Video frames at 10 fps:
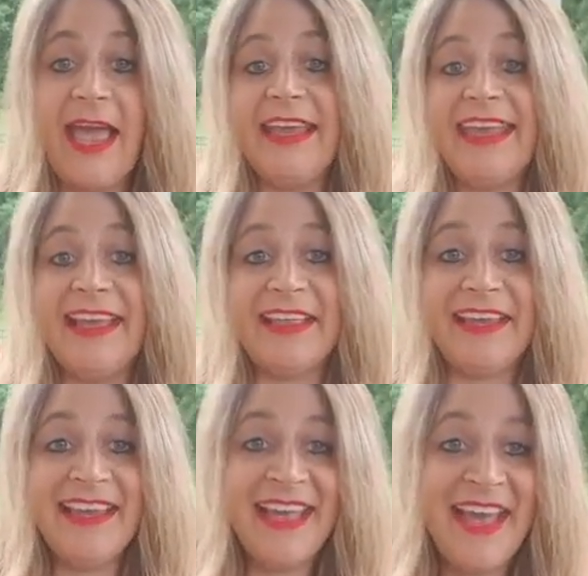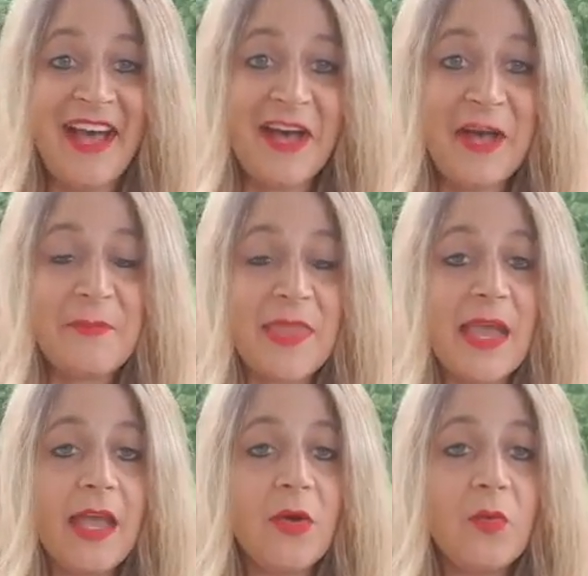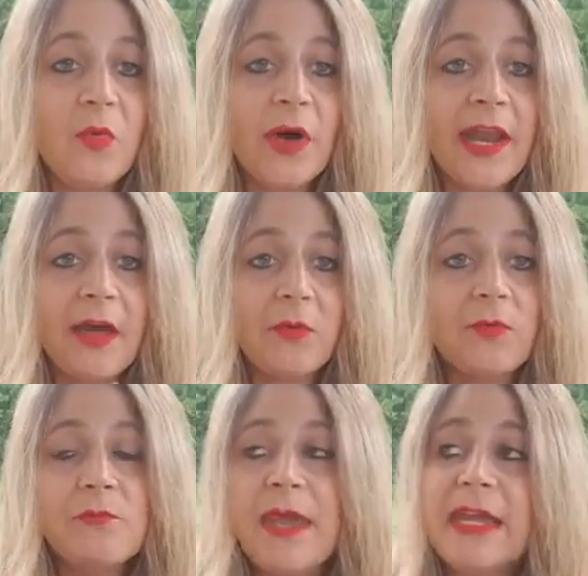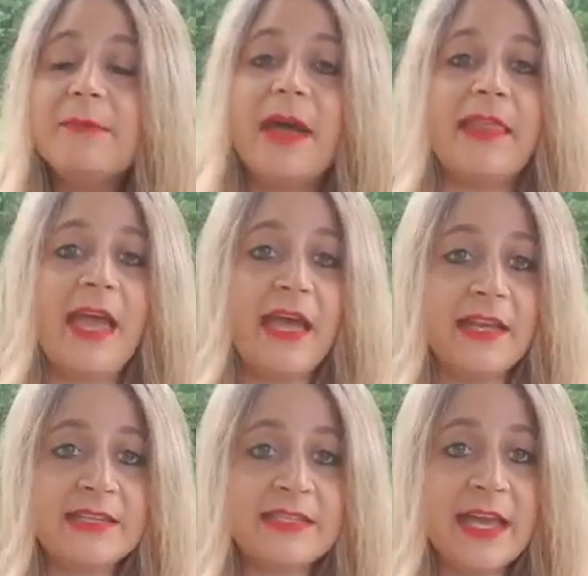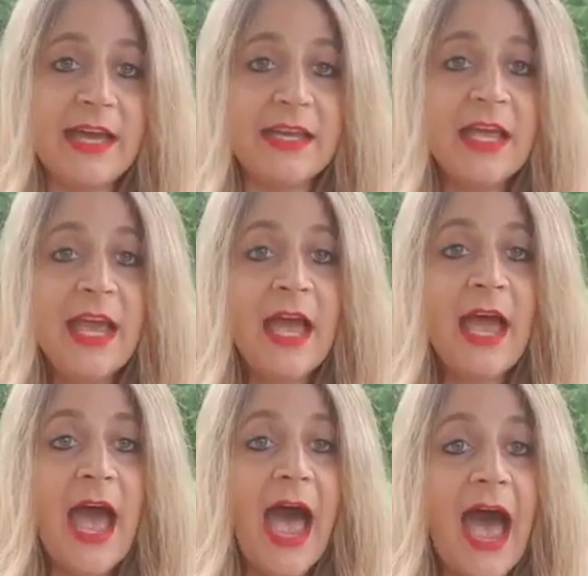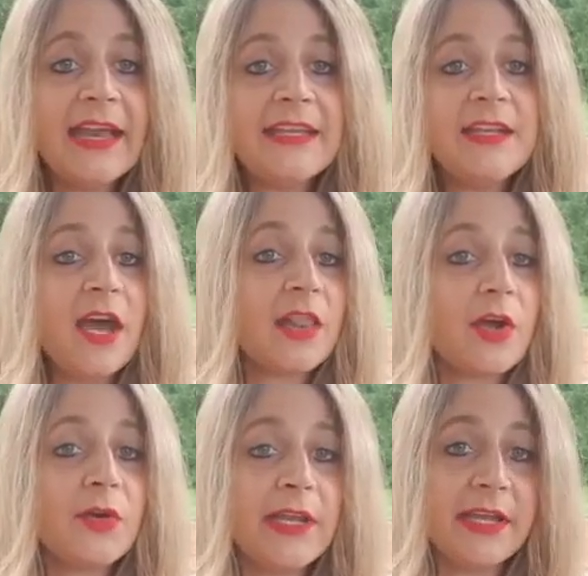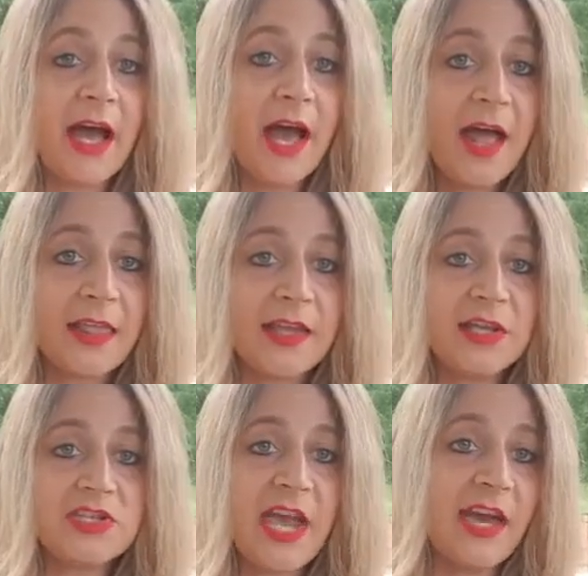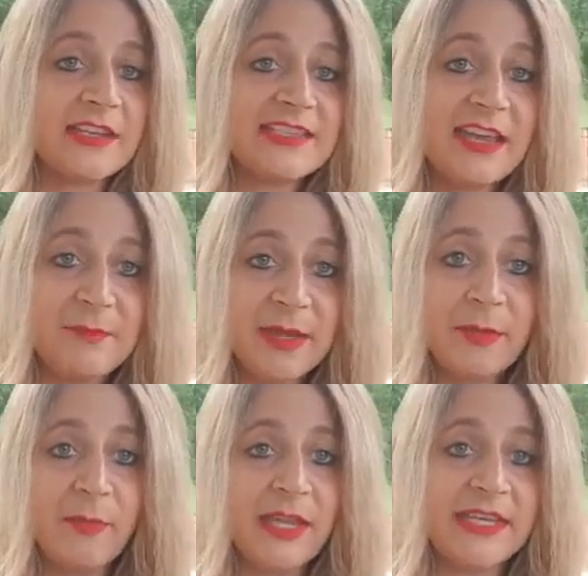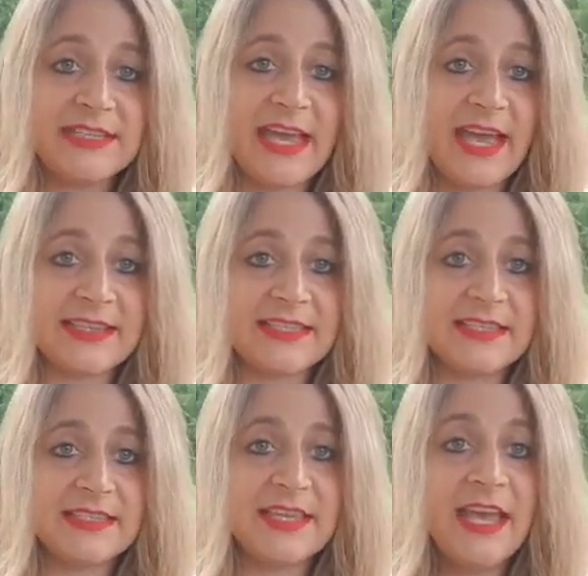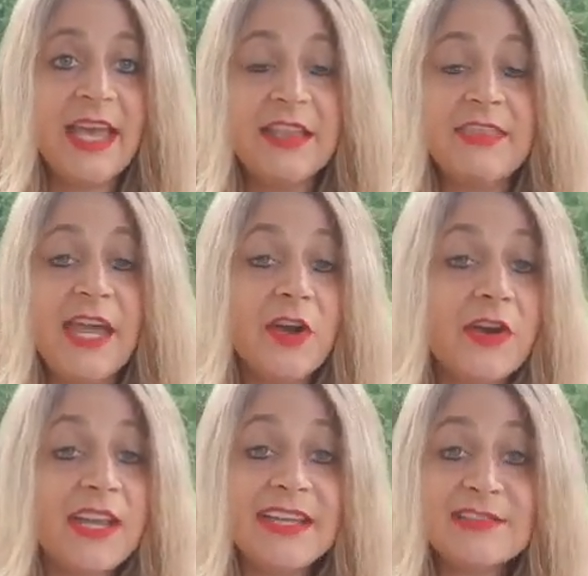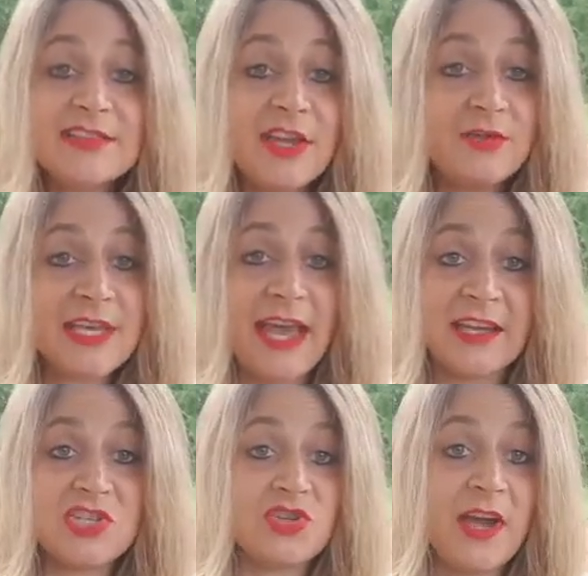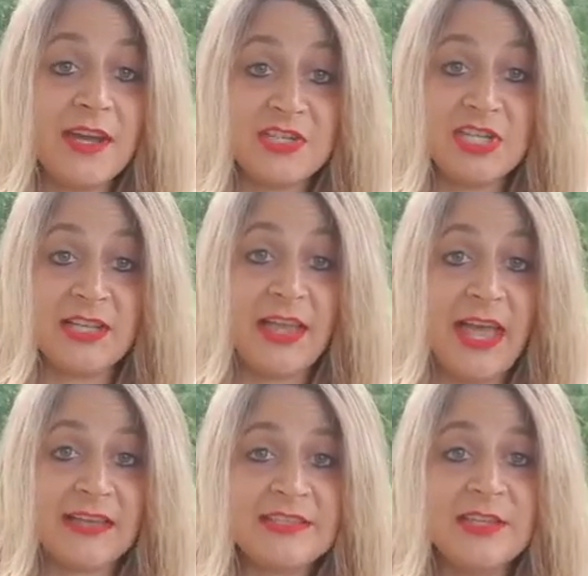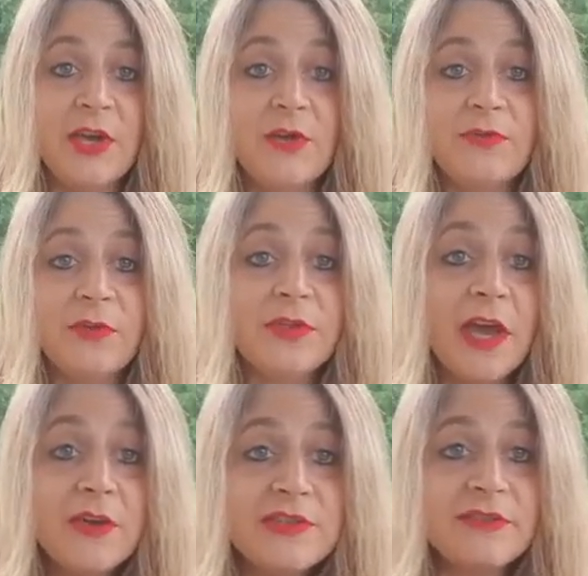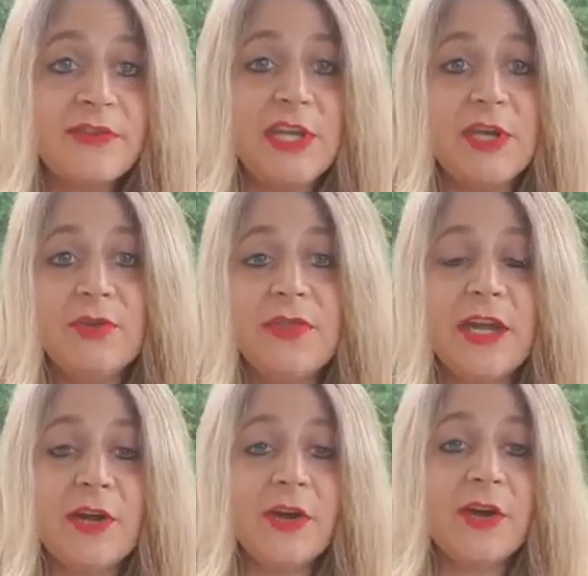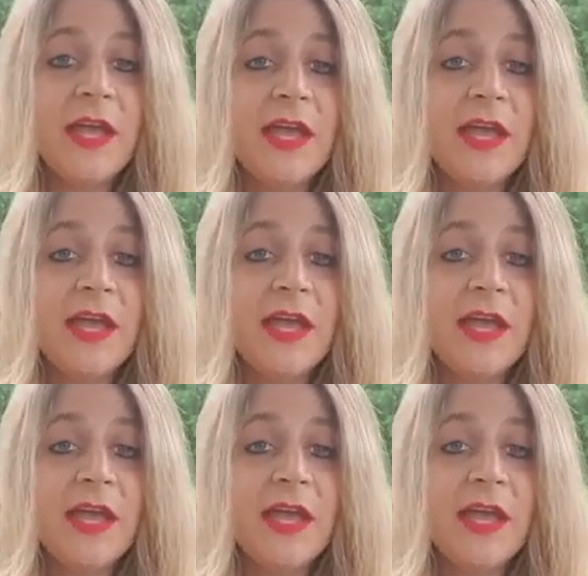hey Kelly, what I mean by that is that I did not learn in college how to save people money in taxes. There is no tax strategy class. So for those of you that are